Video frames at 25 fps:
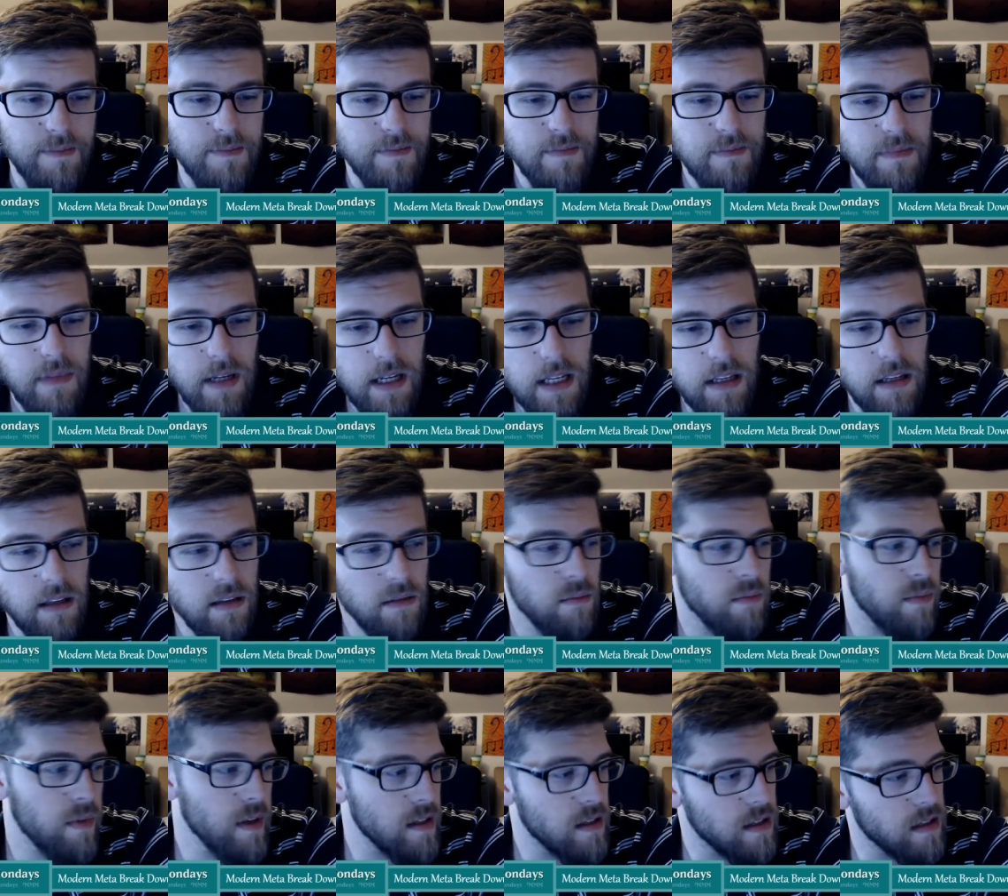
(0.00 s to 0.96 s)
And
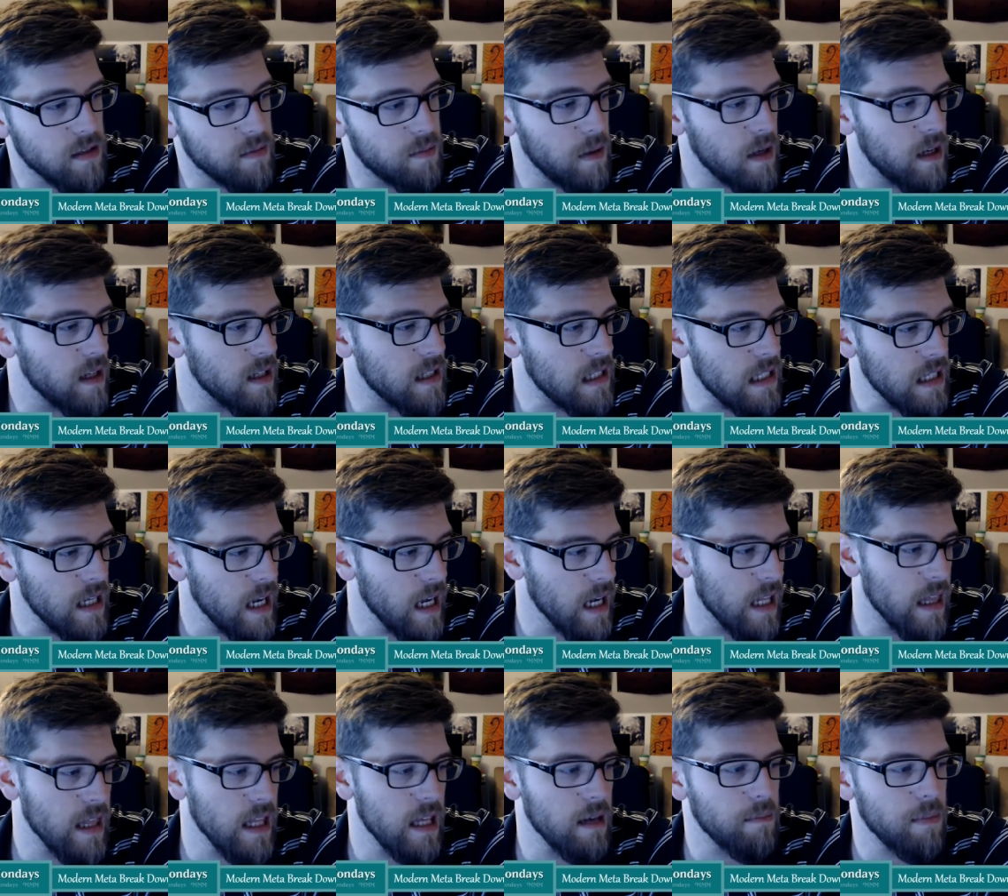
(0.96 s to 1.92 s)
this has been a
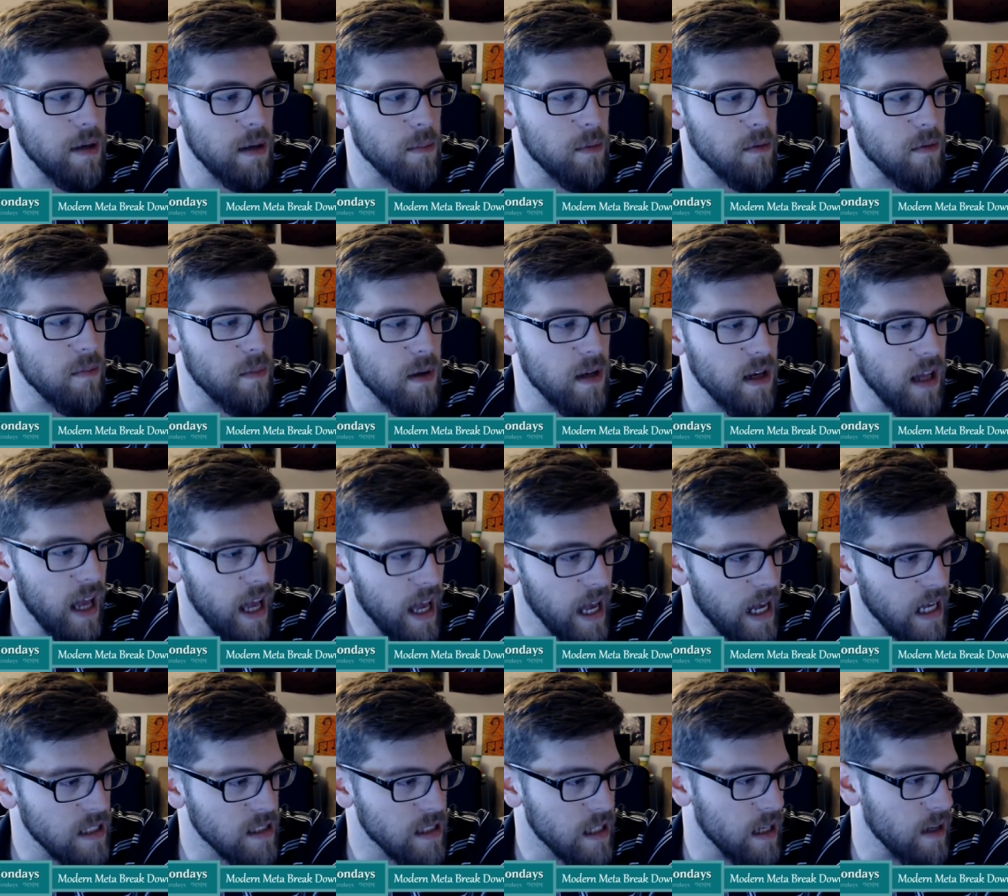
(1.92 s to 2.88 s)
deck that people have been
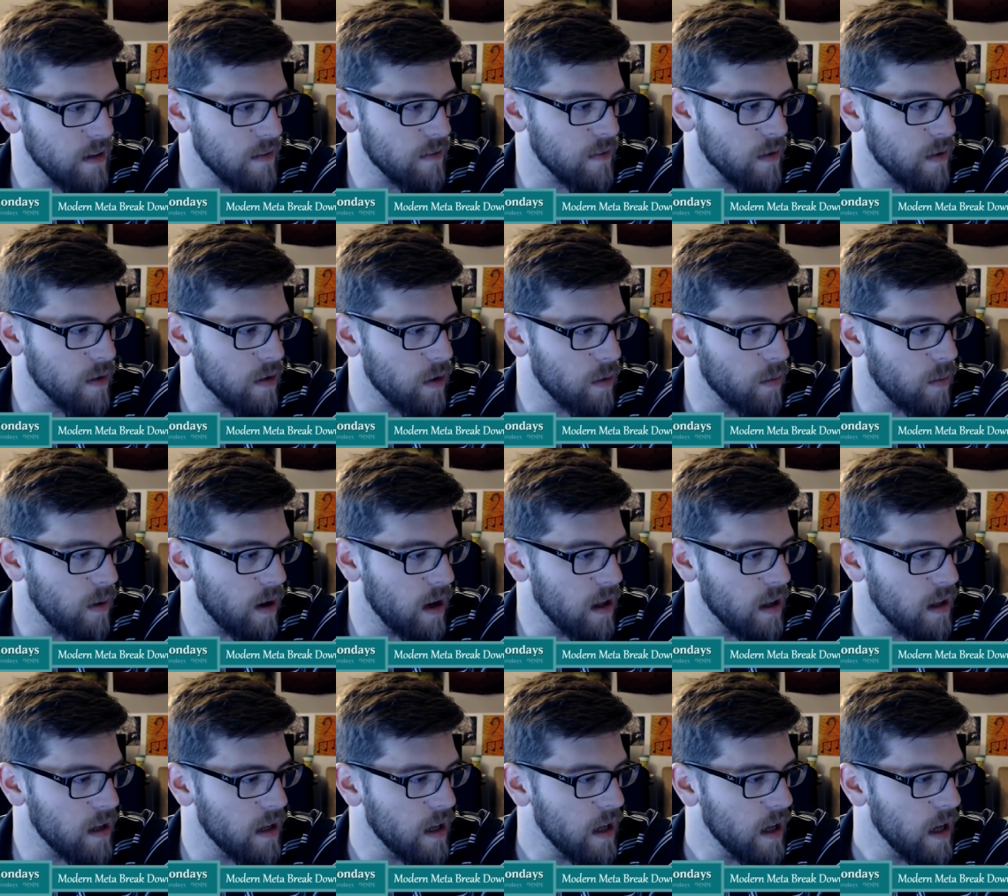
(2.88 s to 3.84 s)
asking for a little while,
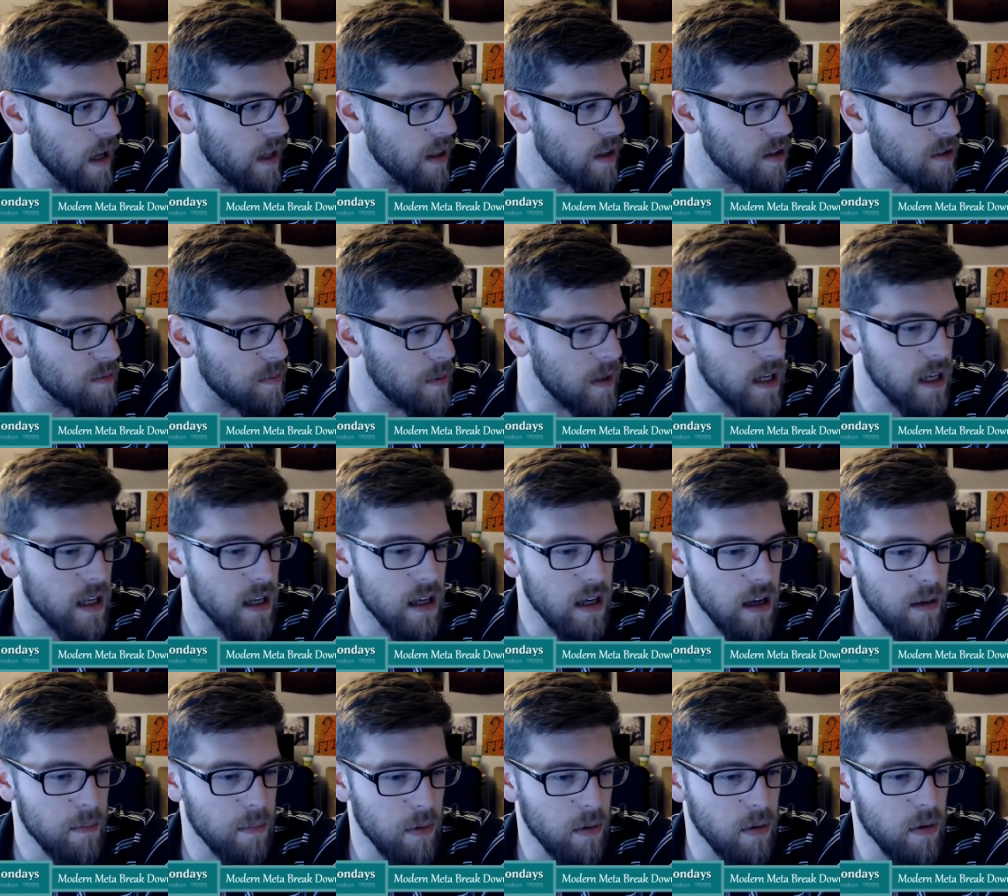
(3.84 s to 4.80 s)
and there's been a
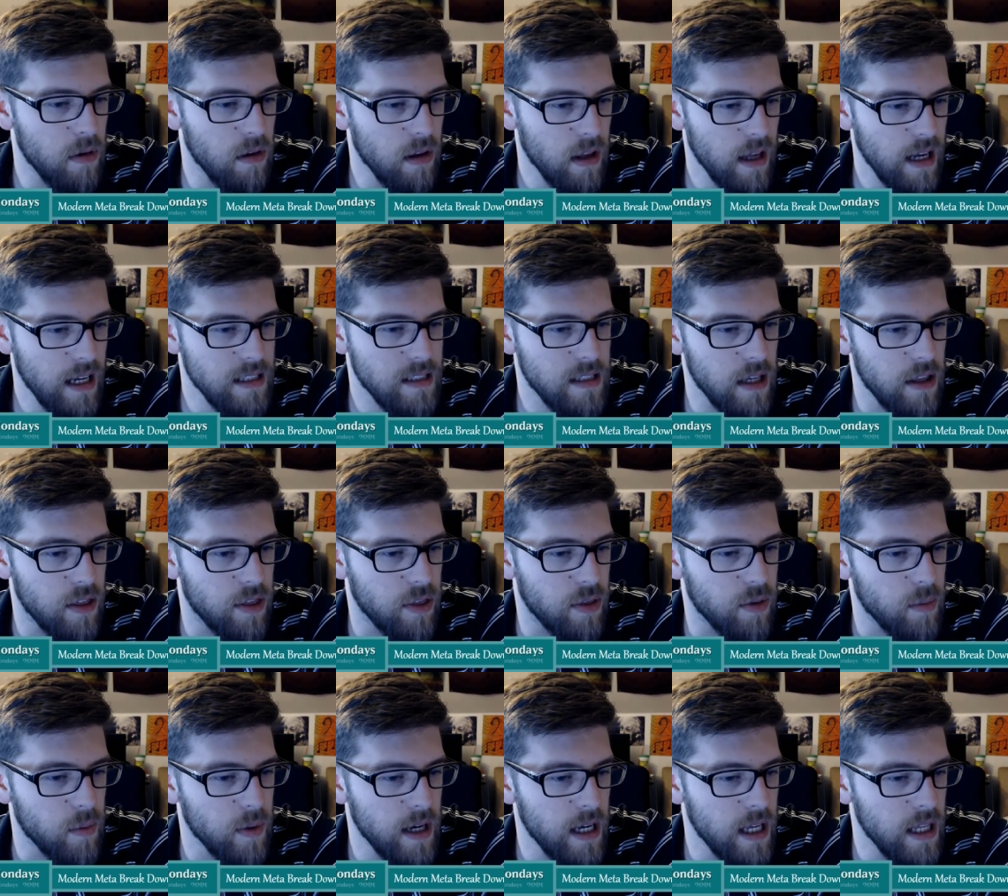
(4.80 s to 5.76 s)
couple, I'd say
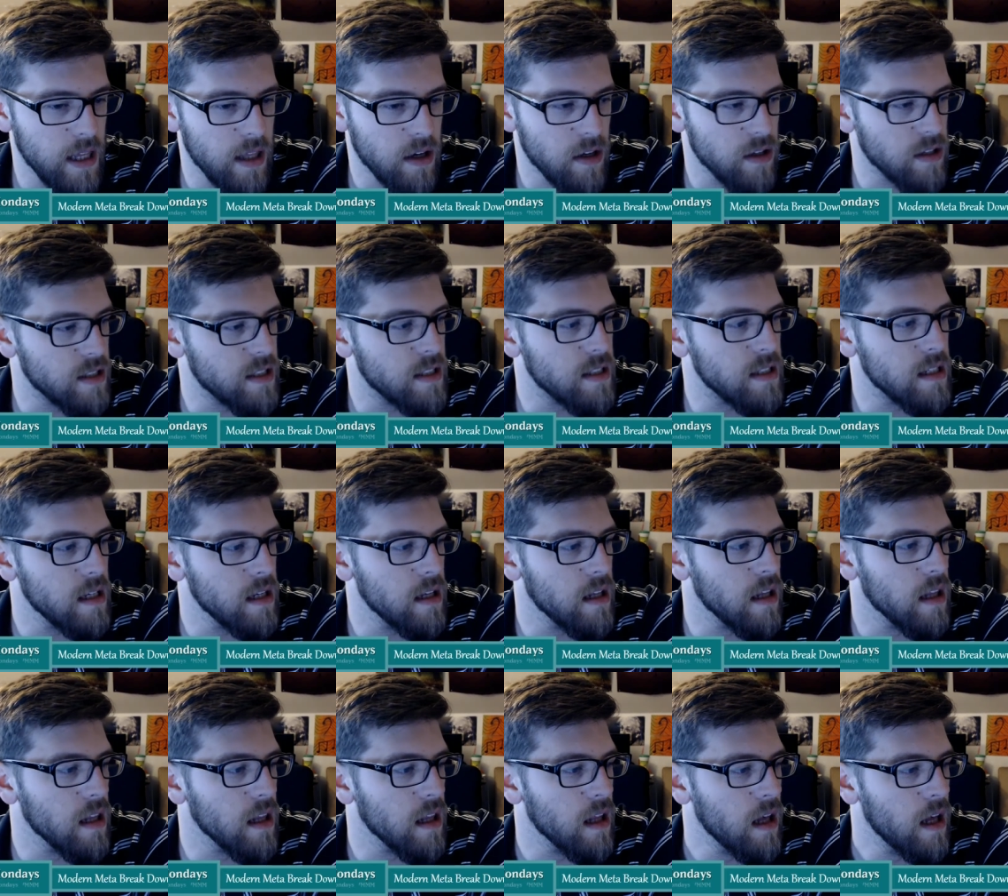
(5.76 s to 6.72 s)
three, that are
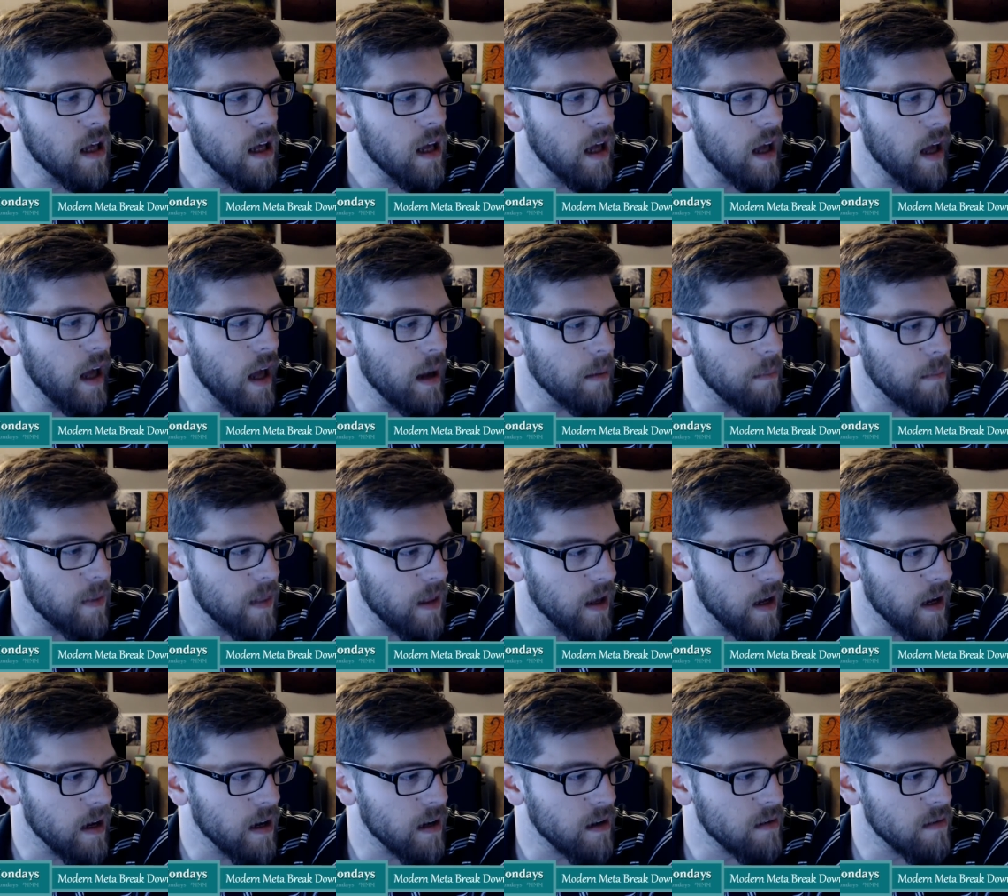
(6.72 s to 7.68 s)
still up
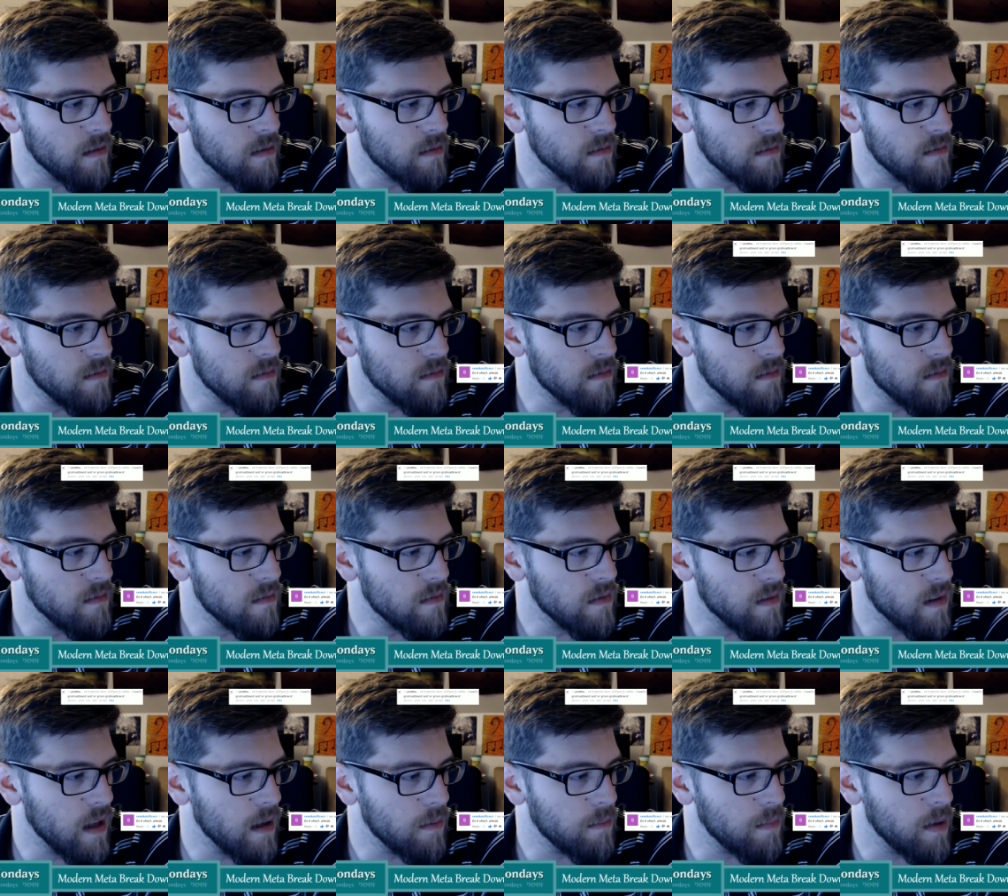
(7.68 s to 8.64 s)
there
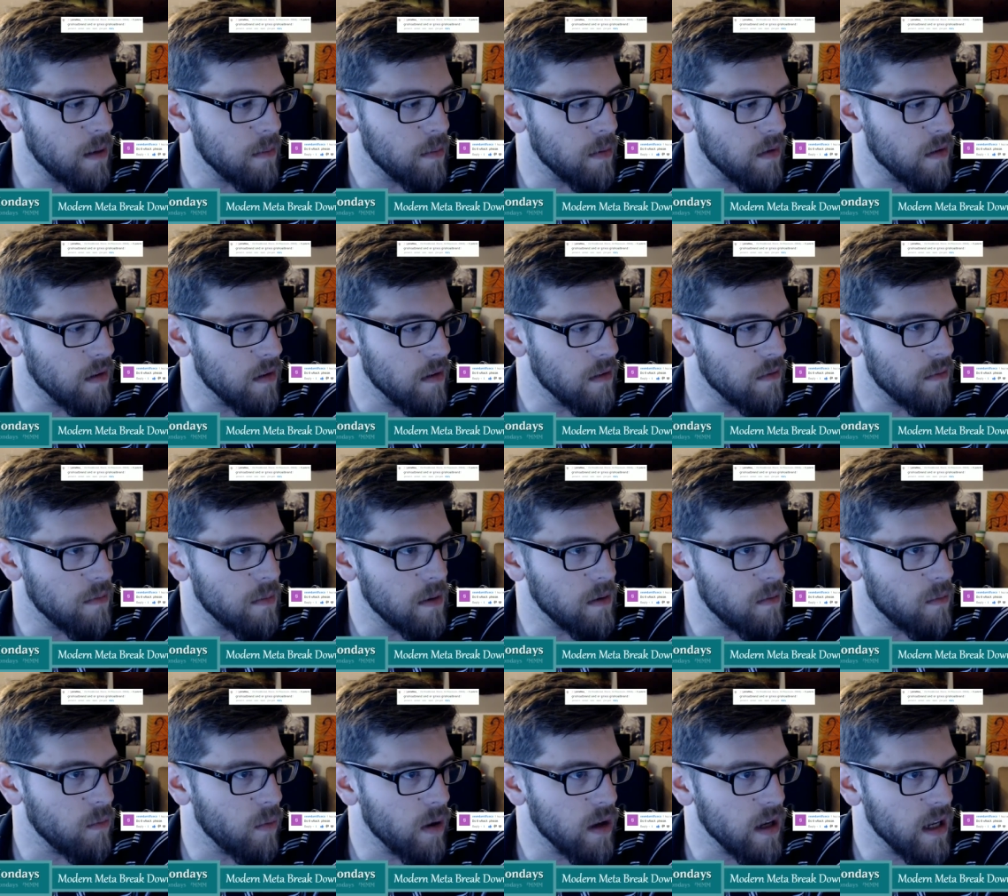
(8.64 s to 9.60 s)
that people have
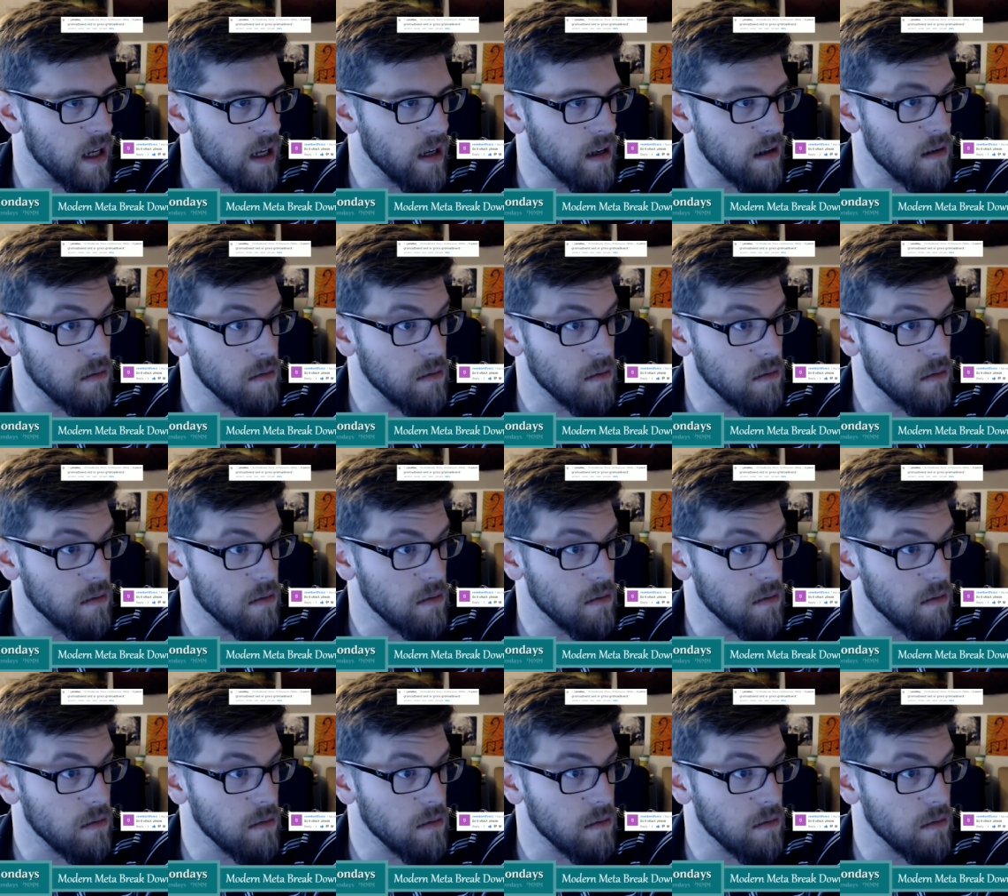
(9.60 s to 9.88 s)
been wanting.